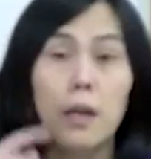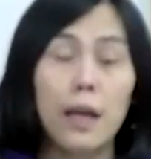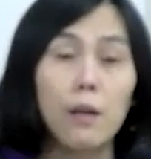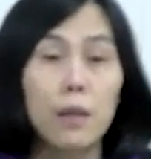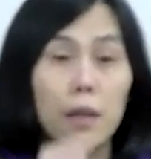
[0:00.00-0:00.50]

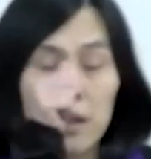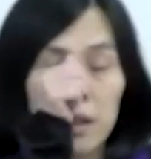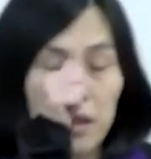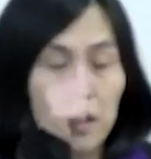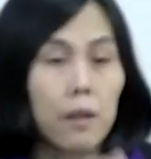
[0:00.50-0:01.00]
Now, the,
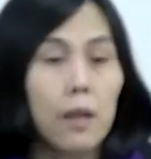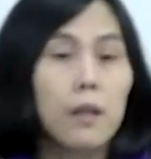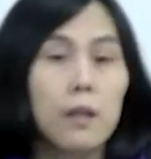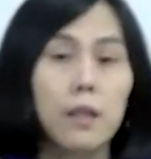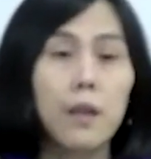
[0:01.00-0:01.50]
the,
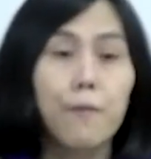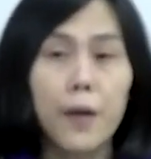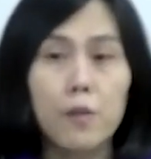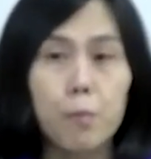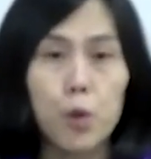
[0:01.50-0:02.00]
the
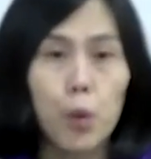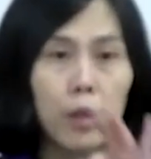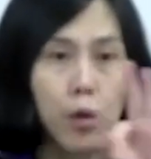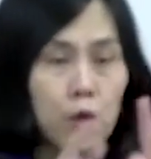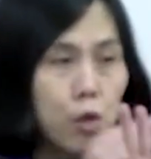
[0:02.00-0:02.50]
difference between
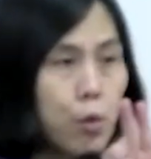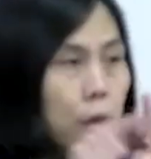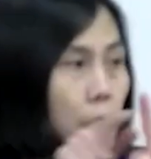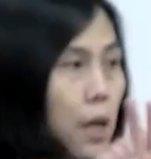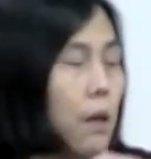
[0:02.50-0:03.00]
those
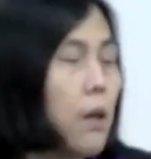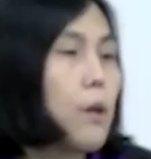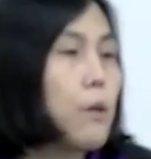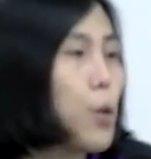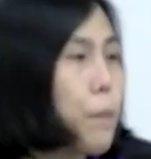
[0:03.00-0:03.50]
three
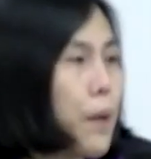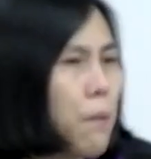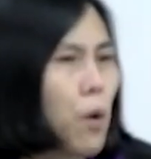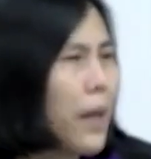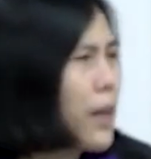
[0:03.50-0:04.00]
will be
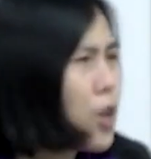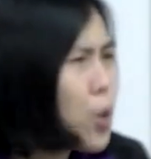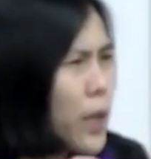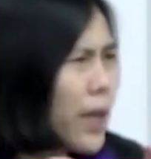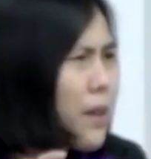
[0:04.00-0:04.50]
more like a
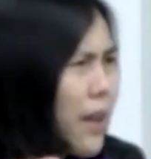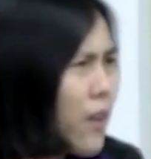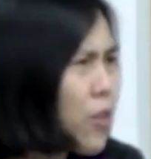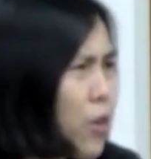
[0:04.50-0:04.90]
unique things.